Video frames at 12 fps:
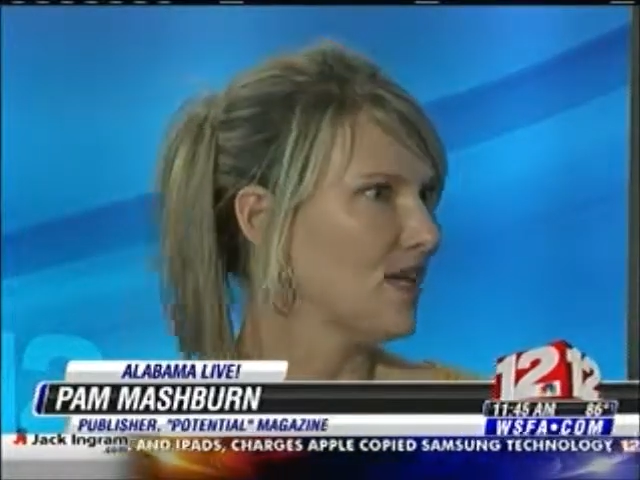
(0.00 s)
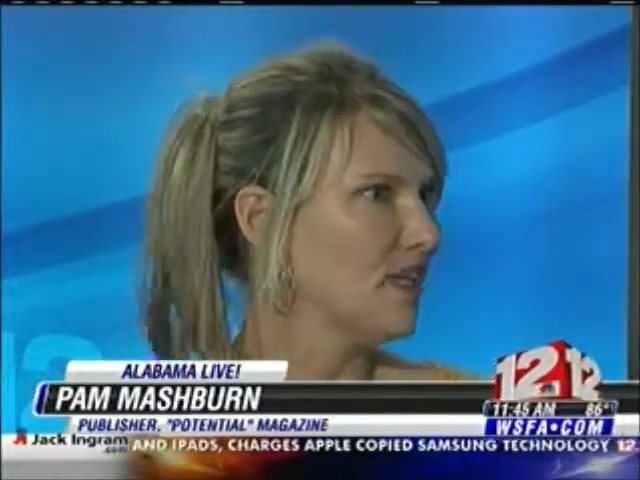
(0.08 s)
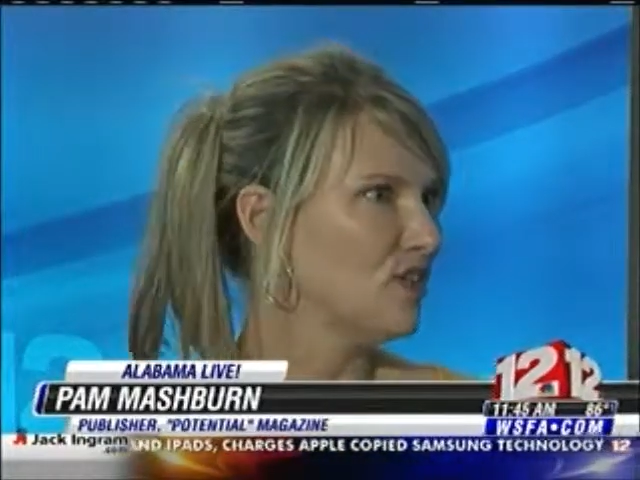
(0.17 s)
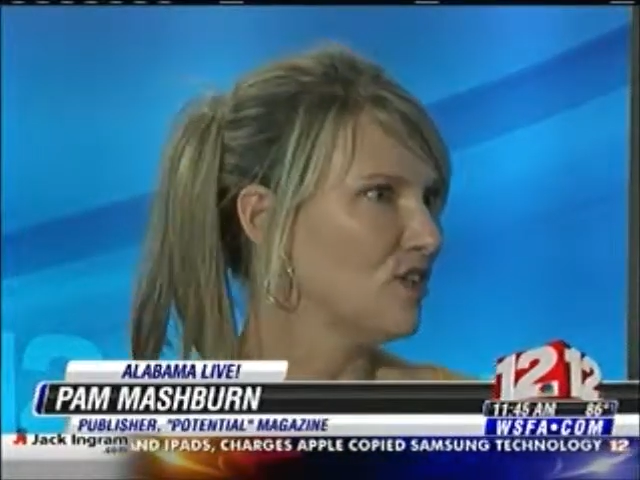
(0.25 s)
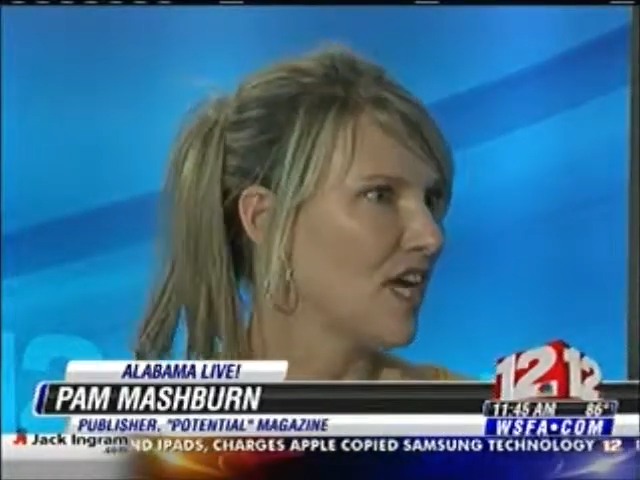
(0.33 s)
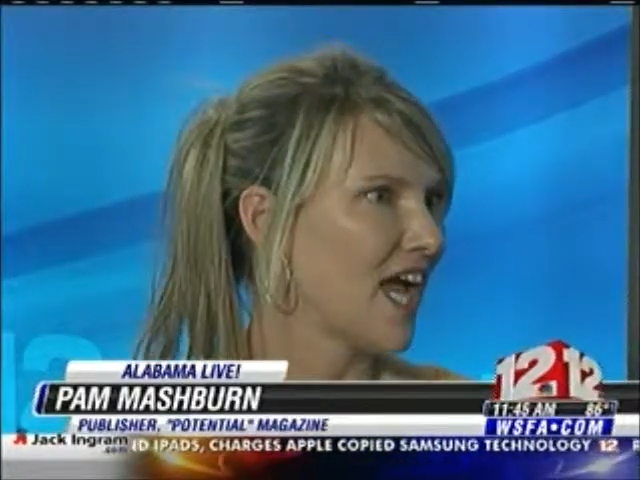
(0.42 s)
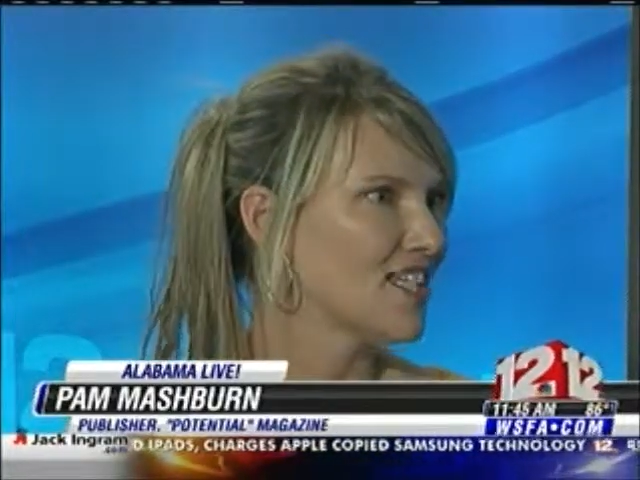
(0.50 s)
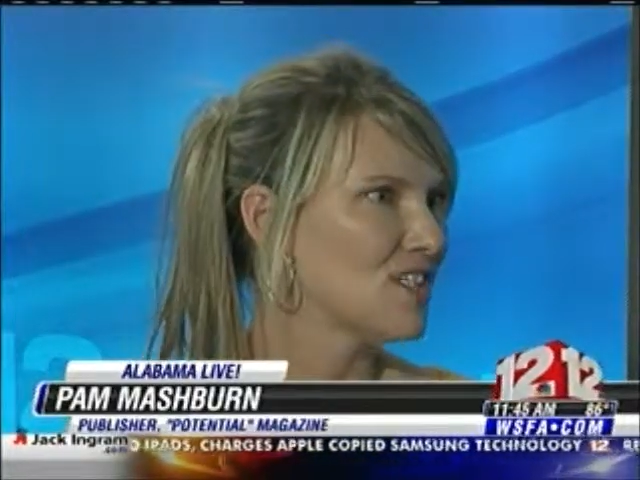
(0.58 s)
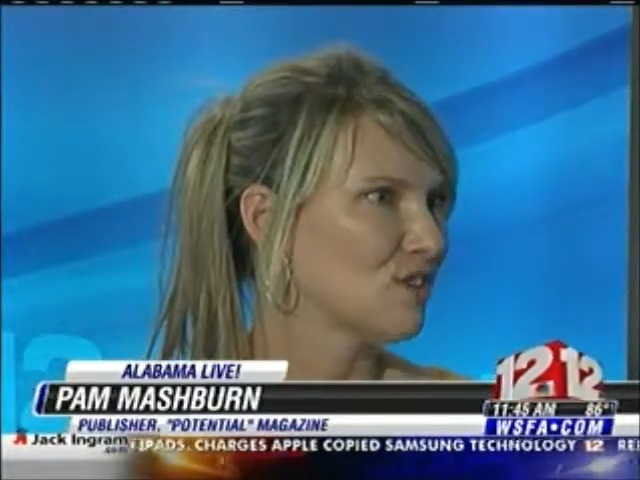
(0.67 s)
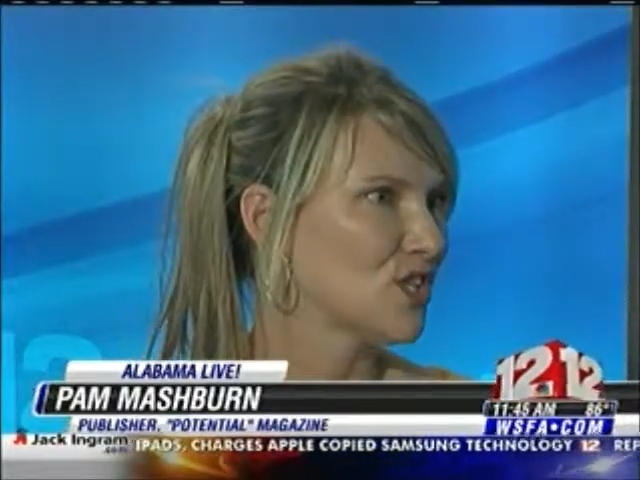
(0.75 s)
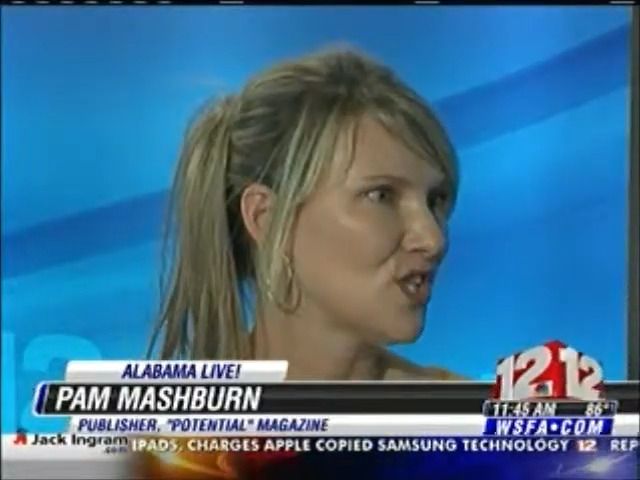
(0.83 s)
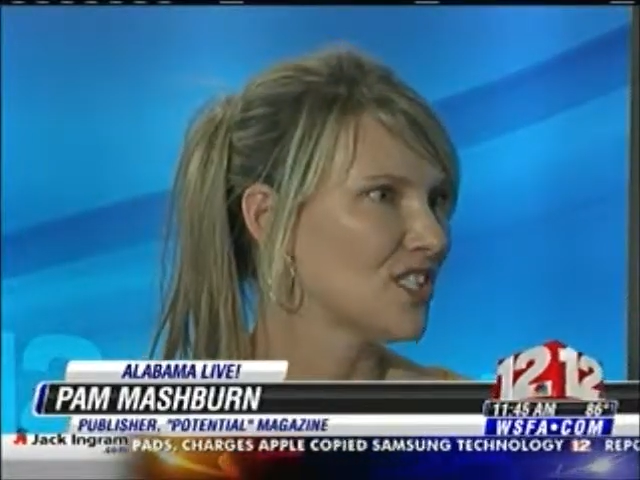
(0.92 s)
I mean, your
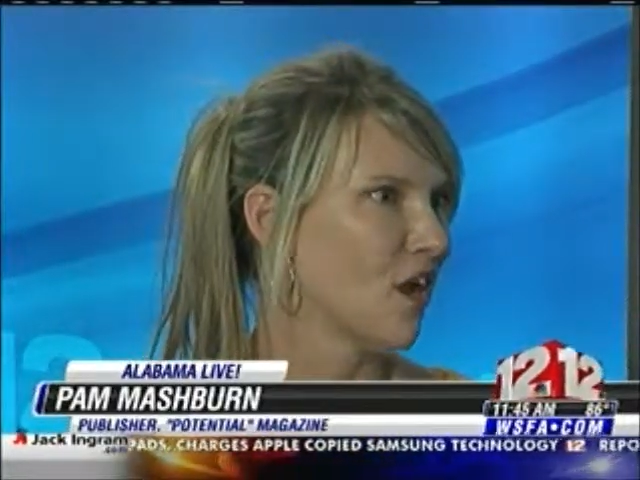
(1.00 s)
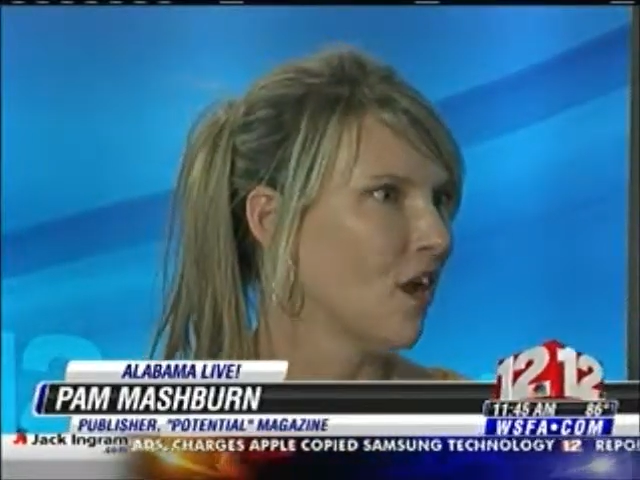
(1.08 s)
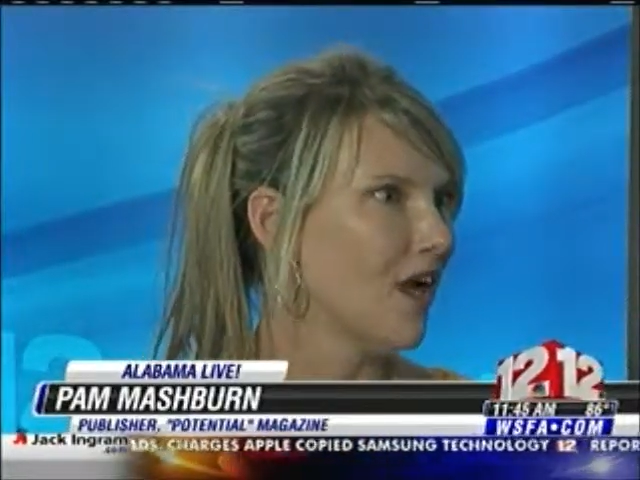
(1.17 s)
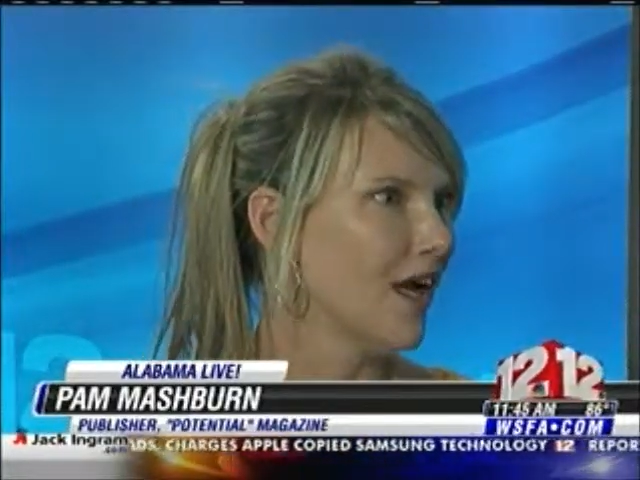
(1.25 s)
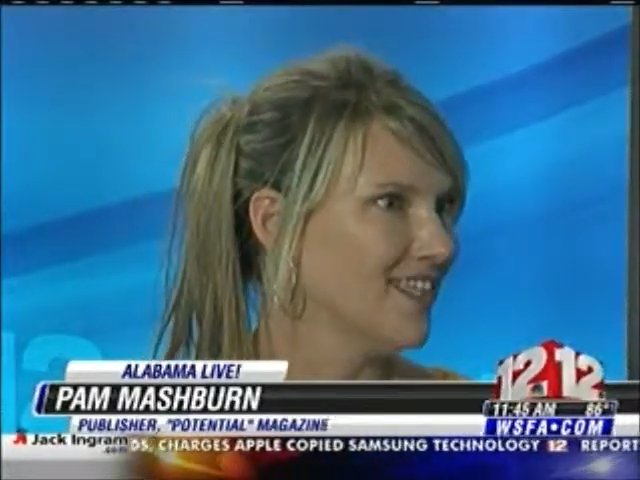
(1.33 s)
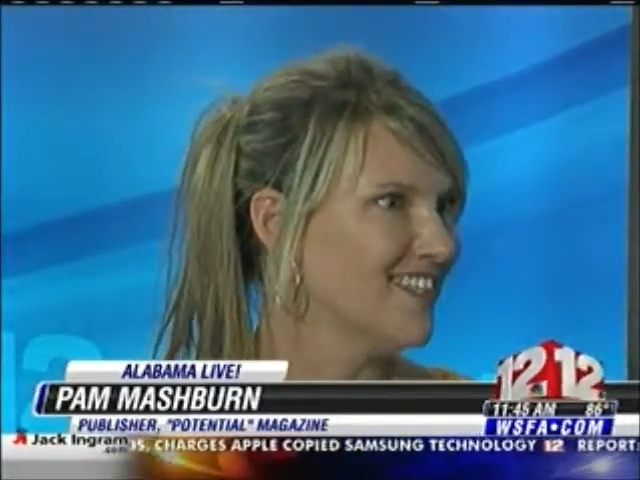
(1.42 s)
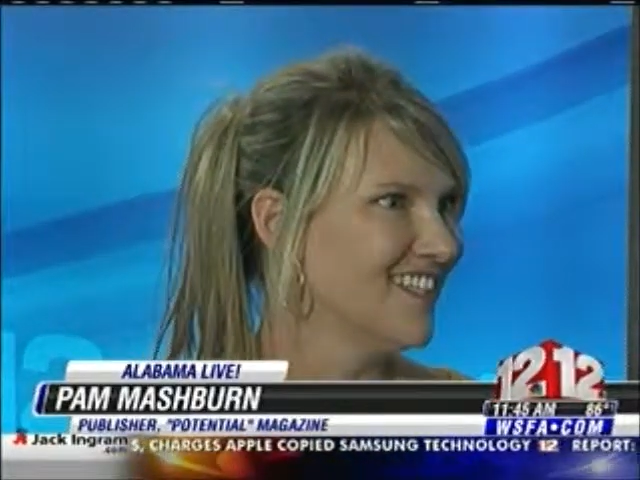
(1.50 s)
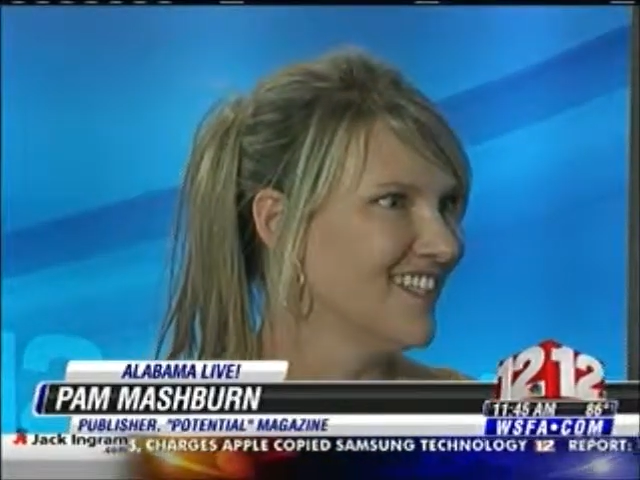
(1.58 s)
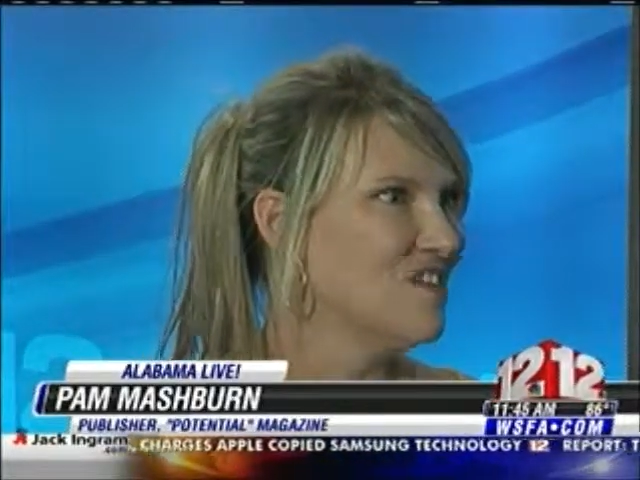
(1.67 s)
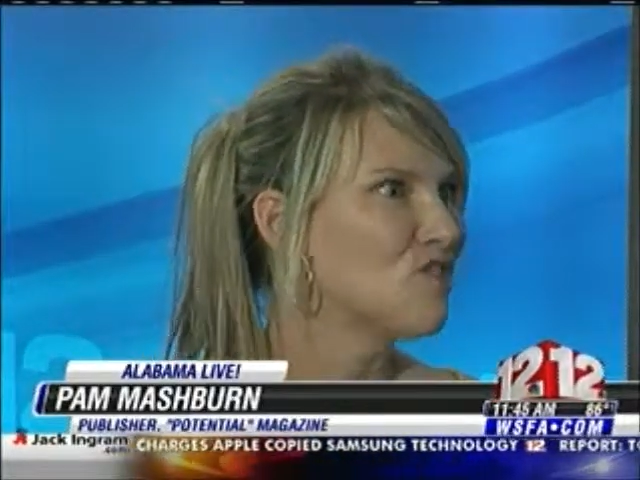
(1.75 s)
guys that were just on,